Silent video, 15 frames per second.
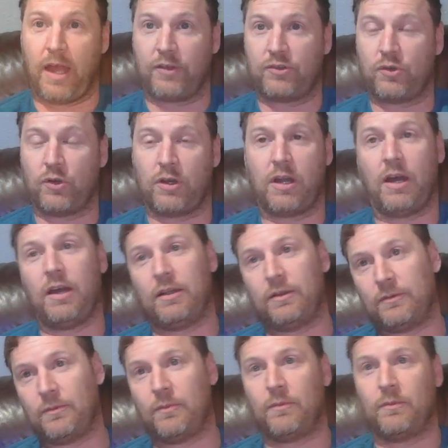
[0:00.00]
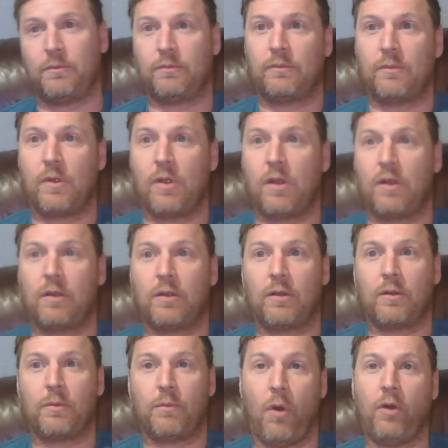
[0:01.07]
shortcut.
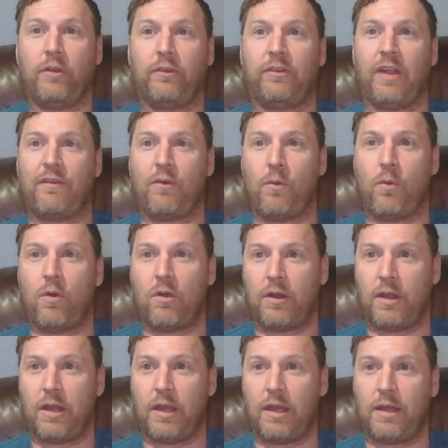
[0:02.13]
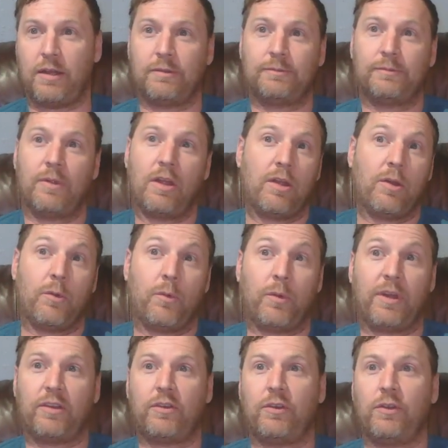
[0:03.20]
Bonus life awarded. We
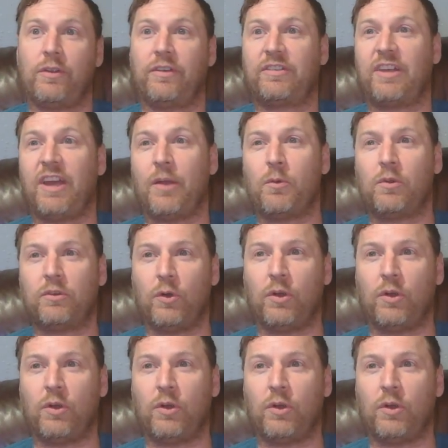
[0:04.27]
get to do this again. We'll do a